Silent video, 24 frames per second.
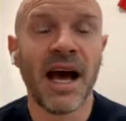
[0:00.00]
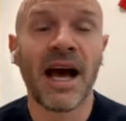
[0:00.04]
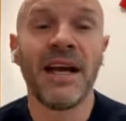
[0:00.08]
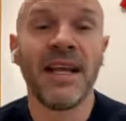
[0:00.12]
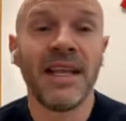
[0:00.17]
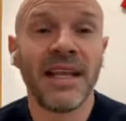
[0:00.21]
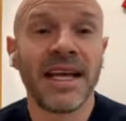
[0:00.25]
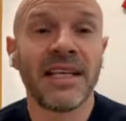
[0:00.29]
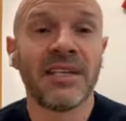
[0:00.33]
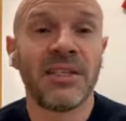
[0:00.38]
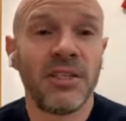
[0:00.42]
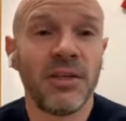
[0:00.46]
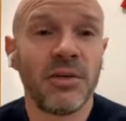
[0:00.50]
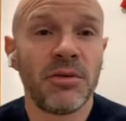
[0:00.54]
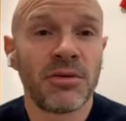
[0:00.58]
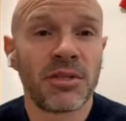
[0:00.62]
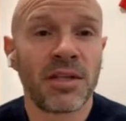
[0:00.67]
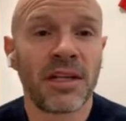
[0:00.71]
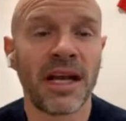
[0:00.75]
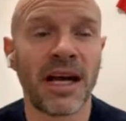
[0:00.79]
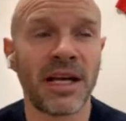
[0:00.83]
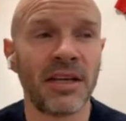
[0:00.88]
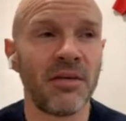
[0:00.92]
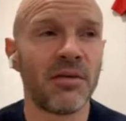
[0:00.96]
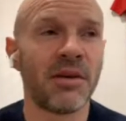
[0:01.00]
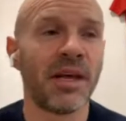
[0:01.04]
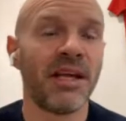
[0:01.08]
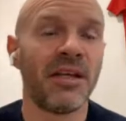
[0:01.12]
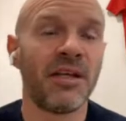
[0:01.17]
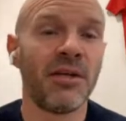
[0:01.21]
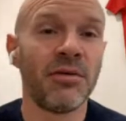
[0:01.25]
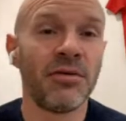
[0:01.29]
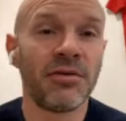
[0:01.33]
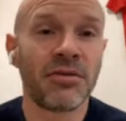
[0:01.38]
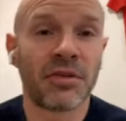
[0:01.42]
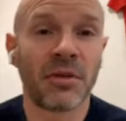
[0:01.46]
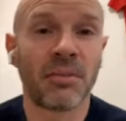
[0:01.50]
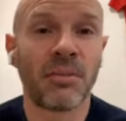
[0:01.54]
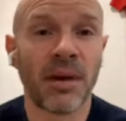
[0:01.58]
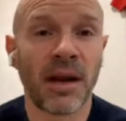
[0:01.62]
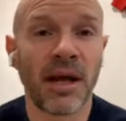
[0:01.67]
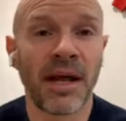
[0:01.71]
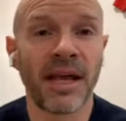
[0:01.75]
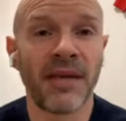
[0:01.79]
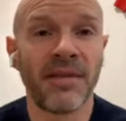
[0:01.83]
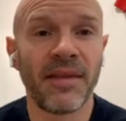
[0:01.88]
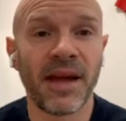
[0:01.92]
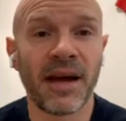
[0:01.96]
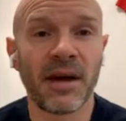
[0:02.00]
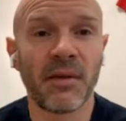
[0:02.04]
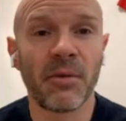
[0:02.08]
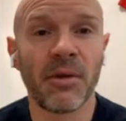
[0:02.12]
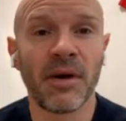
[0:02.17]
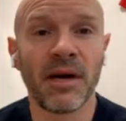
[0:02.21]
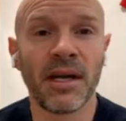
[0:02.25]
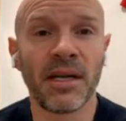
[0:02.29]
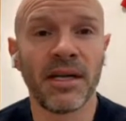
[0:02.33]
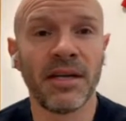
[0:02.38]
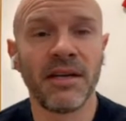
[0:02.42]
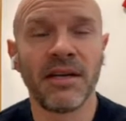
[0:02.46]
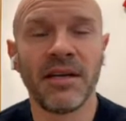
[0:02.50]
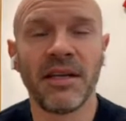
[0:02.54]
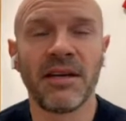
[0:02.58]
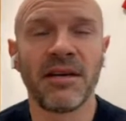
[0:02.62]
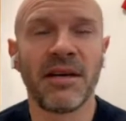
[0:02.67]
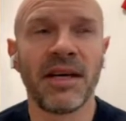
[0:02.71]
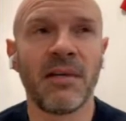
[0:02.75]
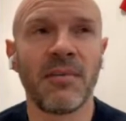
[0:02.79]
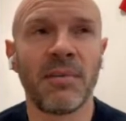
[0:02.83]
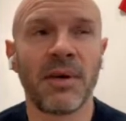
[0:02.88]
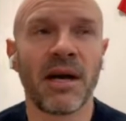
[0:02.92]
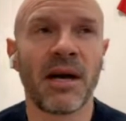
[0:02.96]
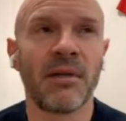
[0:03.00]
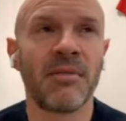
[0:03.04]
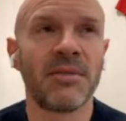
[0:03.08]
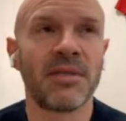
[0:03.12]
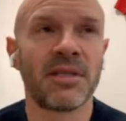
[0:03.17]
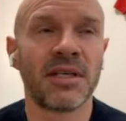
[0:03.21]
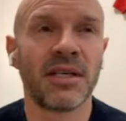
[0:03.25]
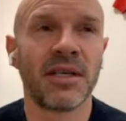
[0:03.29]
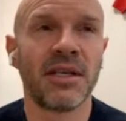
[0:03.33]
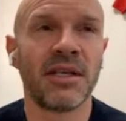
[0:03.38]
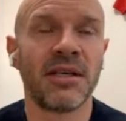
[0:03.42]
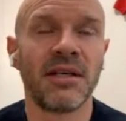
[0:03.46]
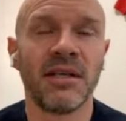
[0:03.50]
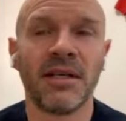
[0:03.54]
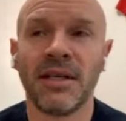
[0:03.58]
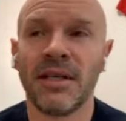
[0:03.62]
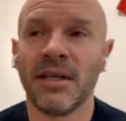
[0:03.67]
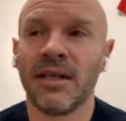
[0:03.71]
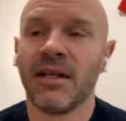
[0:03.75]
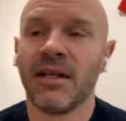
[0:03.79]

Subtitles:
And he gets used to that. You get used to playing that way. You know, it becomes I